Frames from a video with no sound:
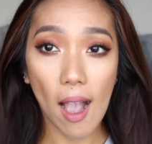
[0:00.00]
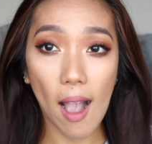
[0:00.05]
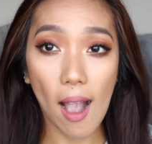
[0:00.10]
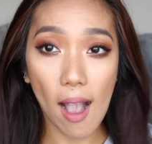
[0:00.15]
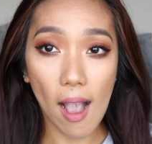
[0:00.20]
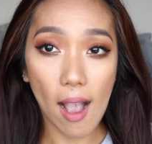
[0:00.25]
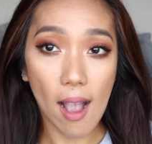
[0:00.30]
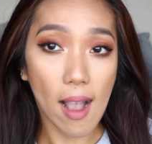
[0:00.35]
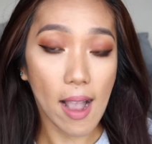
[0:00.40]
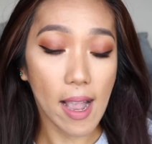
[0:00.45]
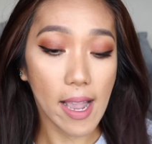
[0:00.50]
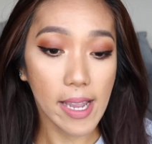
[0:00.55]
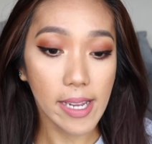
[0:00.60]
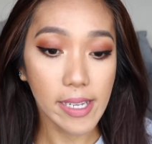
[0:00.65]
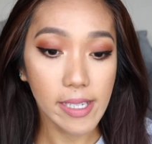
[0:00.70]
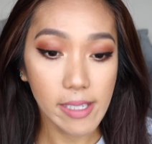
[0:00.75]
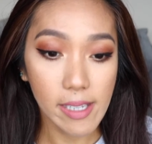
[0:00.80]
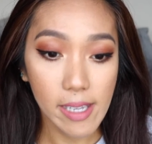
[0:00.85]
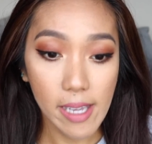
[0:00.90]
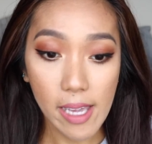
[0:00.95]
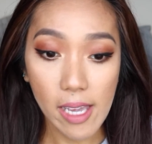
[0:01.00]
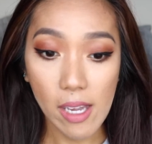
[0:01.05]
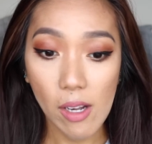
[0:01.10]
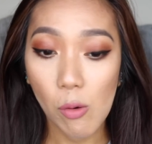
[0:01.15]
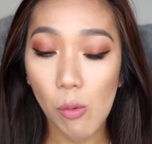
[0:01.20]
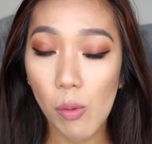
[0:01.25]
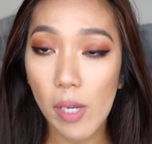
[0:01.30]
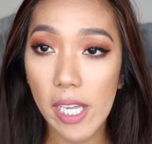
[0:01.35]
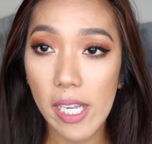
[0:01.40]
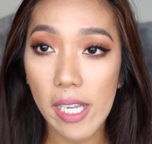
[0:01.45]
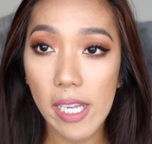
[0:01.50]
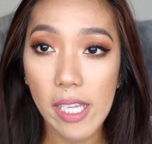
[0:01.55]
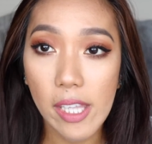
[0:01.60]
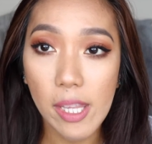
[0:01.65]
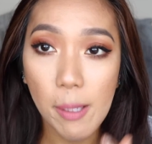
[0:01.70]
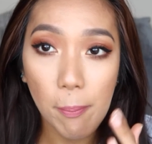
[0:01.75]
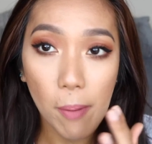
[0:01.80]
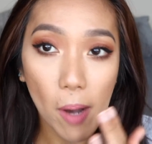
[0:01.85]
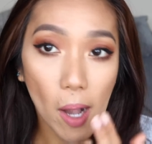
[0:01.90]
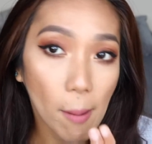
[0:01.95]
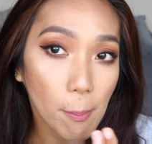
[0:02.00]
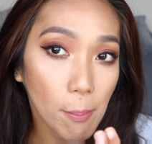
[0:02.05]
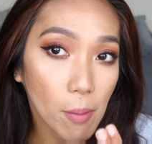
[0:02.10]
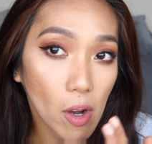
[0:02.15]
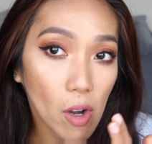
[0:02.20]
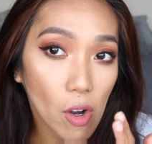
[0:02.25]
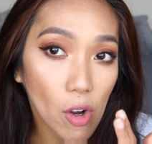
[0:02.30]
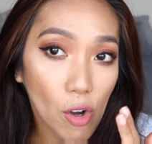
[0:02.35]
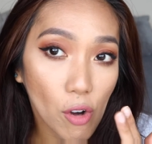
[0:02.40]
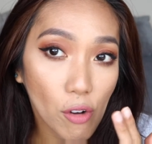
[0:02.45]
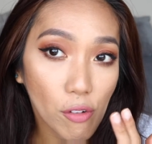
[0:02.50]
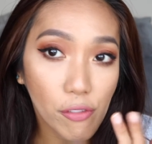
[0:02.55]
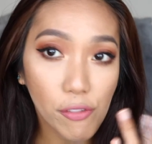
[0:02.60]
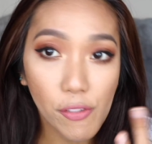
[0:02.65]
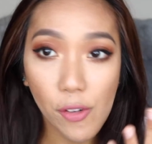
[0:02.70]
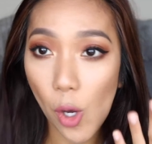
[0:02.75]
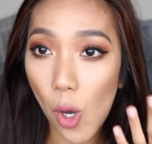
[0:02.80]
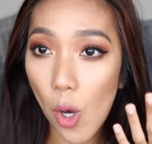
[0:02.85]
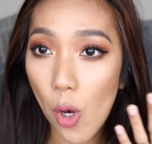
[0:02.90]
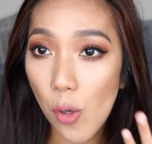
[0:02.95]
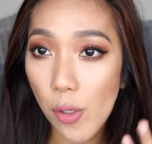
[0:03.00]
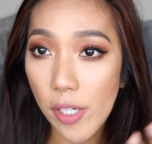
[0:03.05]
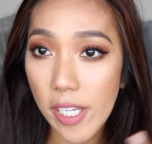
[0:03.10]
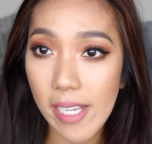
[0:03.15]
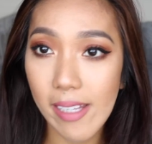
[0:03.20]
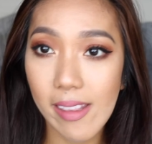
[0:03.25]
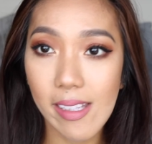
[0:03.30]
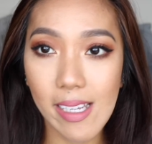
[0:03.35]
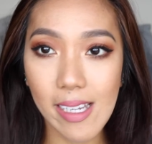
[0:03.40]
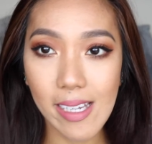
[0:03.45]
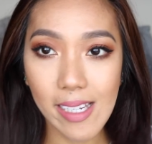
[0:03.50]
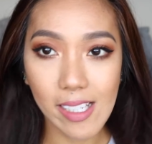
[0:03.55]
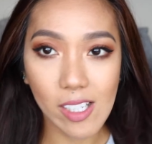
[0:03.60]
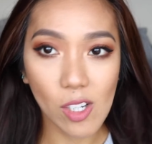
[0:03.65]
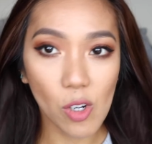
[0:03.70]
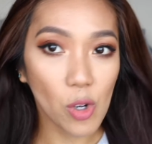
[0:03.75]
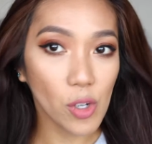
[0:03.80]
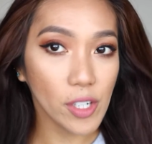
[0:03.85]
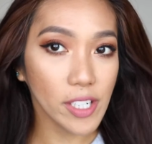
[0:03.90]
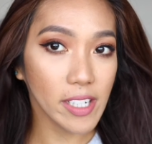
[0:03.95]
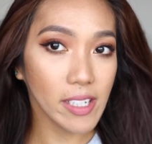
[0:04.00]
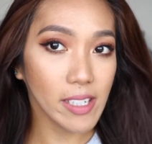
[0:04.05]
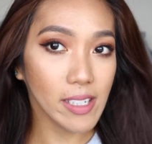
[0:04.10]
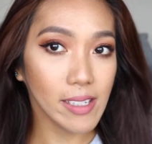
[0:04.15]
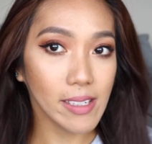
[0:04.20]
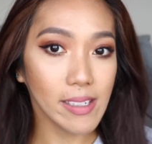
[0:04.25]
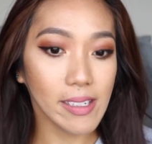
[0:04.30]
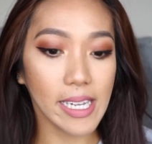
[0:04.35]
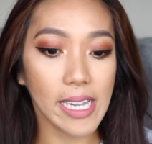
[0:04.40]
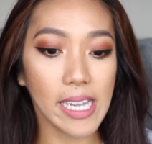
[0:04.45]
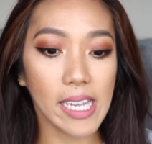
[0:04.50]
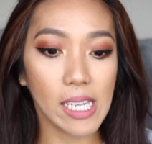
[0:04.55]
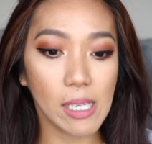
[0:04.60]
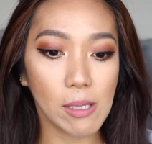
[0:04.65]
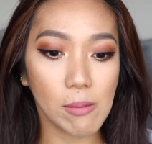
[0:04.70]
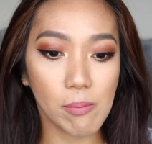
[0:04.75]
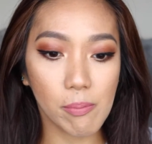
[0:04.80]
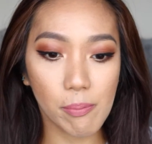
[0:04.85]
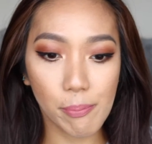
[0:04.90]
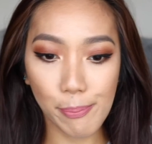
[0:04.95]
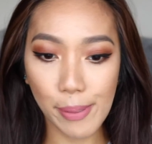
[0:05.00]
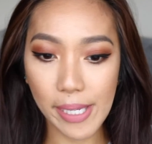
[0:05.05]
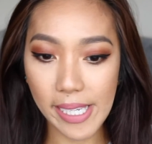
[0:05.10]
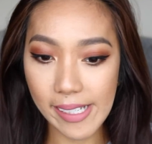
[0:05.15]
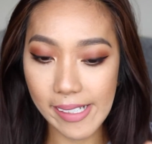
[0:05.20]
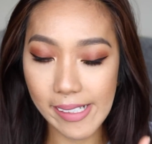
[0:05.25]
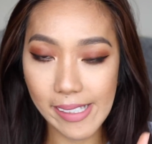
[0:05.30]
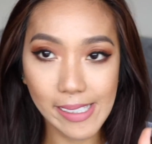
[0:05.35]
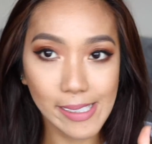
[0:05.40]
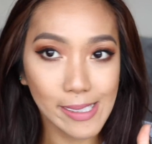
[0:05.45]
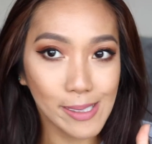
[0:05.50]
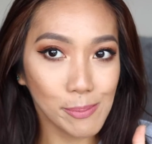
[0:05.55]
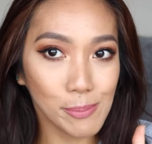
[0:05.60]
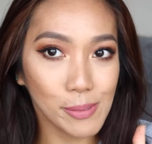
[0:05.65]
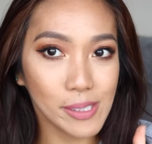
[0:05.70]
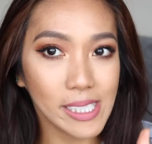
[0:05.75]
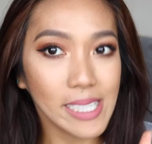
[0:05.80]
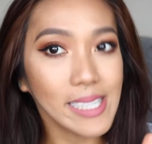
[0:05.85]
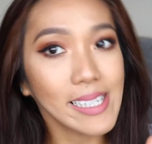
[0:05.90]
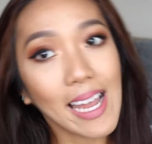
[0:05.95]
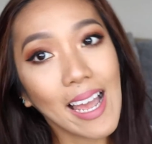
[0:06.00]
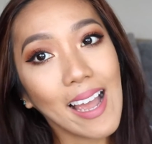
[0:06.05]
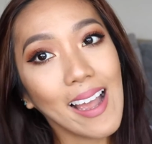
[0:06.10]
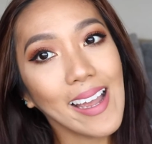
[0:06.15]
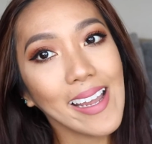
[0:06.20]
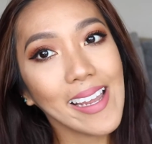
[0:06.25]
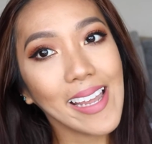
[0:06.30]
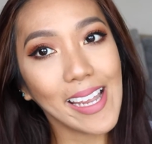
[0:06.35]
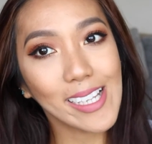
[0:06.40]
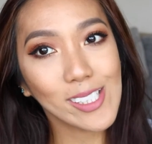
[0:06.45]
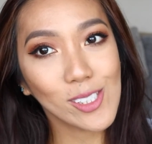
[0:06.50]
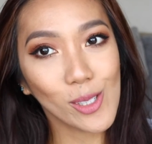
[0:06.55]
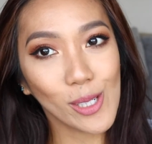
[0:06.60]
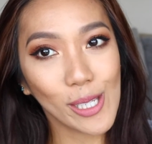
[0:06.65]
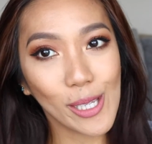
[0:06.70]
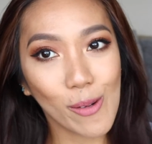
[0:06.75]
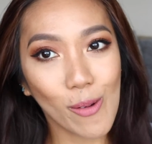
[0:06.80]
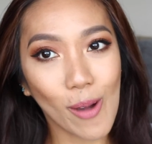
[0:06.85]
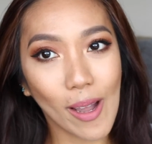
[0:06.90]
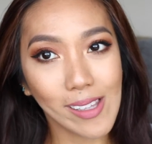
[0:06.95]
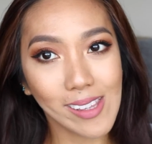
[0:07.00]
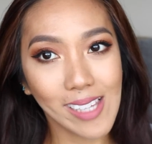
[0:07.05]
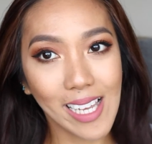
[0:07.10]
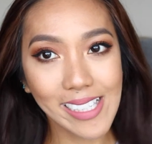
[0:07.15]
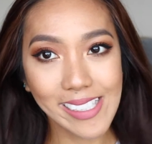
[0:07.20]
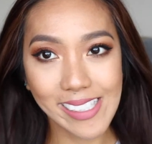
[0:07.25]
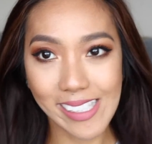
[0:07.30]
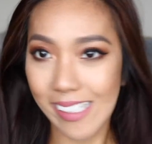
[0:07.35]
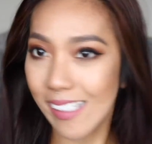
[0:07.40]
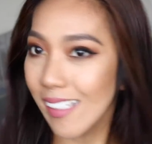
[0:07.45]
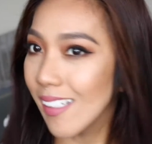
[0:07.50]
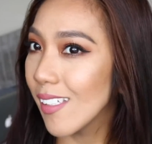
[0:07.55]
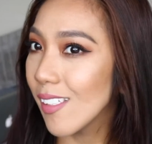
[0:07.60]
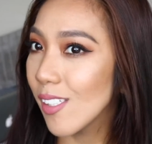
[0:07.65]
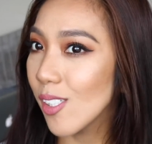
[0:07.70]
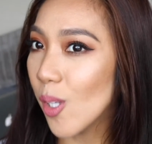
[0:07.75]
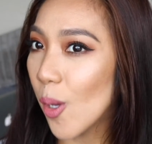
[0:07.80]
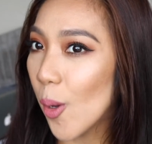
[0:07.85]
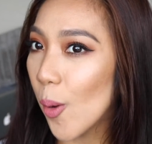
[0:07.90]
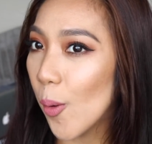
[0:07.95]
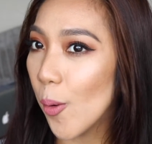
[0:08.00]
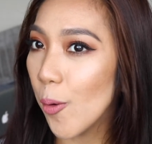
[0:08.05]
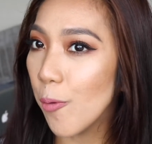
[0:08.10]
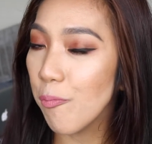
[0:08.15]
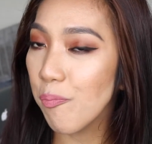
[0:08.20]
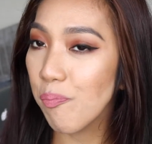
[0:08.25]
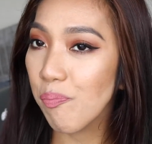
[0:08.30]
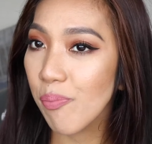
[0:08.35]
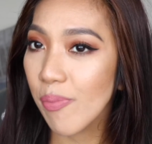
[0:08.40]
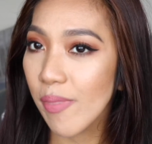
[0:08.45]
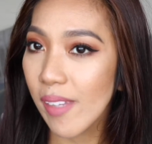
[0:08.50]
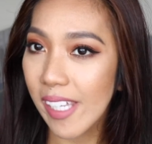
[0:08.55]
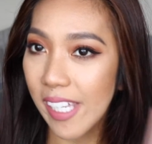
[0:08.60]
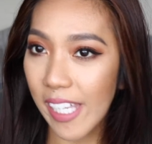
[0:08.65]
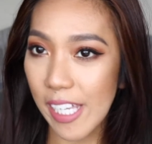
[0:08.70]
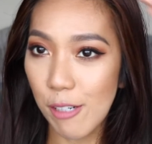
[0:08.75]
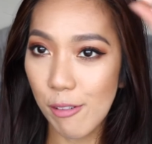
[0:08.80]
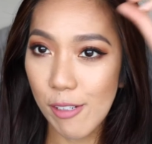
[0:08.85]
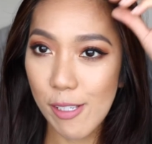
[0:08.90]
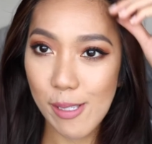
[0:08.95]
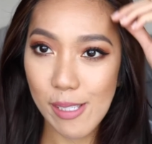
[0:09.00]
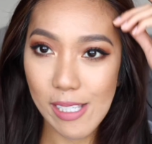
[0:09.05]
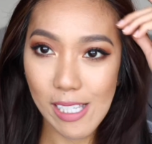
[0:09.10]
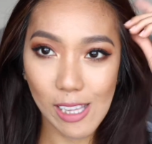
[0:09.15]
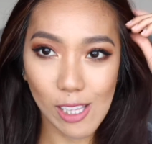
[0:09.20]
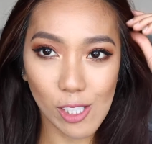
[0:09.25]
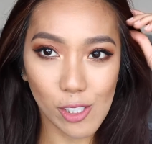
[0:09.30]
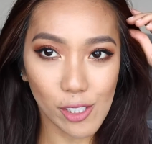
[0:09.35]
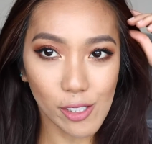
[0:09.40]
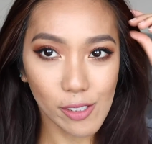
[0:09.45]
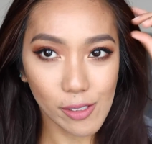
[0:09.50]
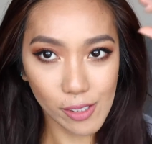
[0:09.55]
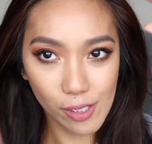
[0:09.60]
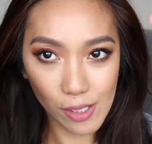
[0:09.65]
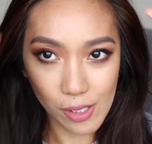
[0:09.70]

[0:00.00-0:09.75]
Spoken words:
eye with a pop of gold in the inner corner and pink lips, and I actually quite like it. So here is the look.